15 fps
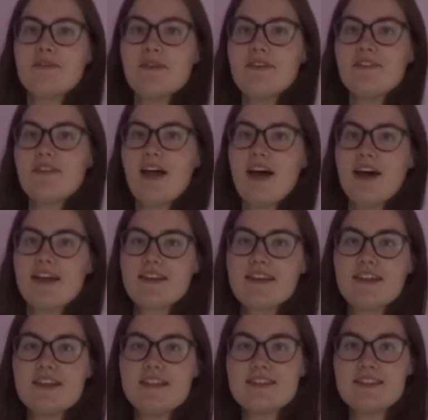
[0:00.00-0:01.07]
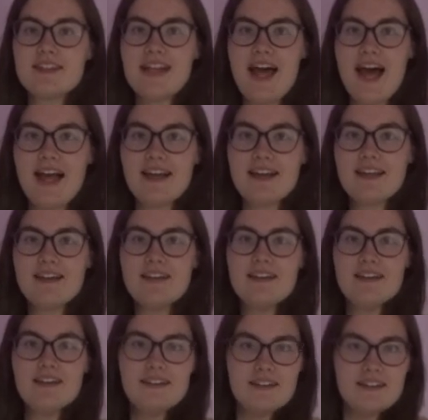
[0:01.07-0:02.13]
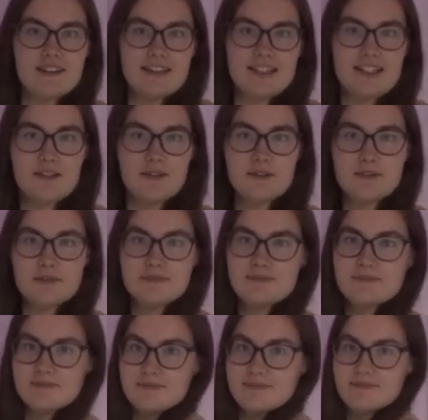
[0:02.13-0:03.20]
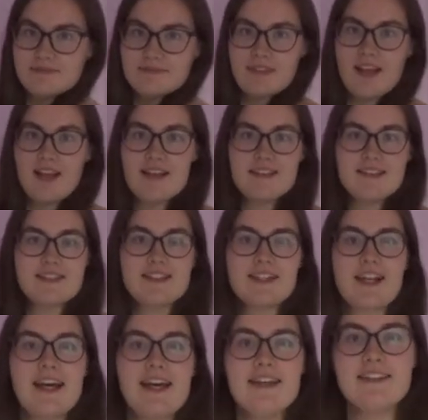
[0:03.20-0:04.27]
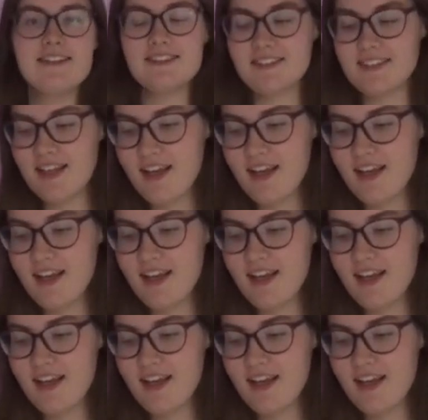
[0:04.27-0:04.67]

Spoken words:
with like this leg little slit.